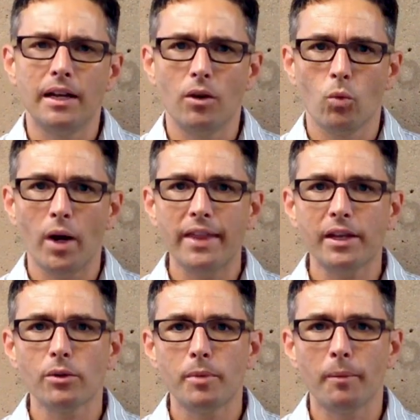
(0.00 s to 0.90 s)
What I think
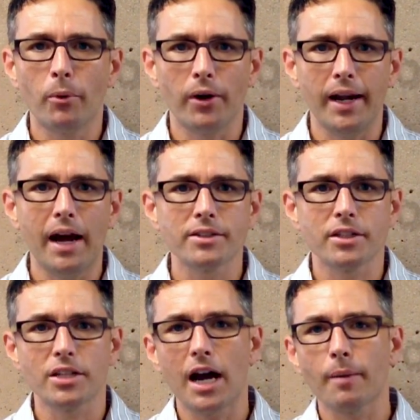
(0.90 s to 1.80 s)
would be important now is to
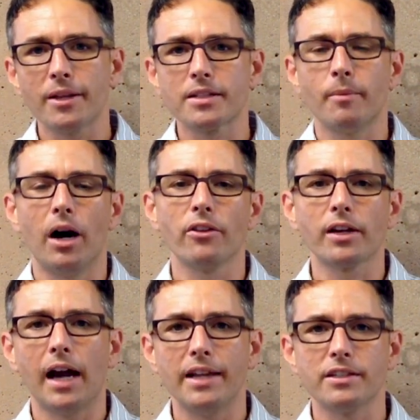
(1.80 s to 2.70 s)
talk about some other
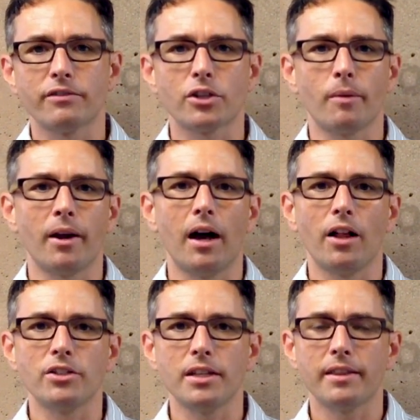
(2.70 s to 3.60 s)
kinds of
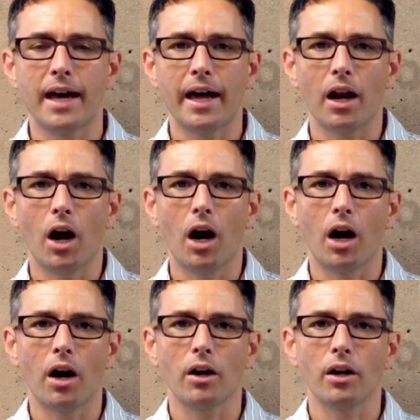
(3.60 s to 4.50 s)
terminology that
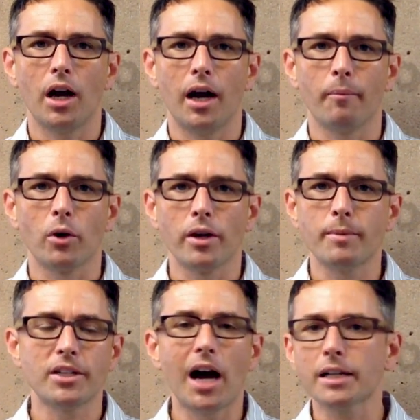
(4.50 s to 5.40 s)
are um, going to be
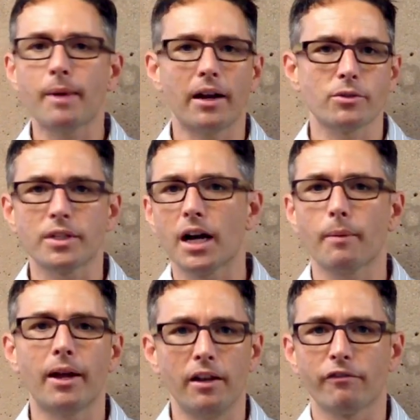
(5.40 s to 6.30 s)
talked about as we talk
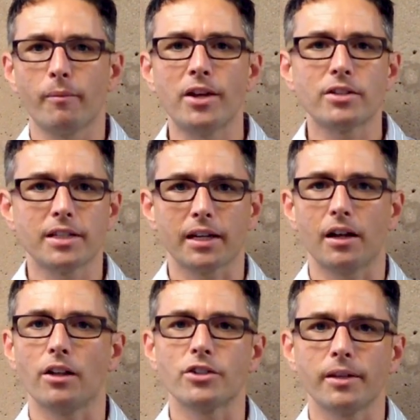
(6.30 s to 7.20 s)
about information
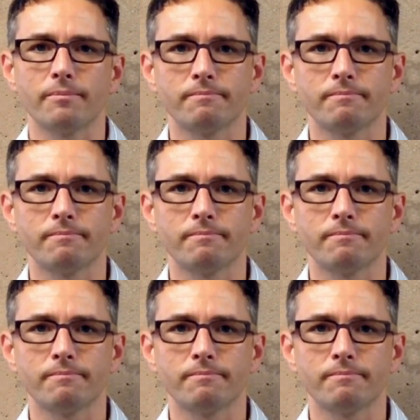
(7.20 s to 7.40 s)
technology.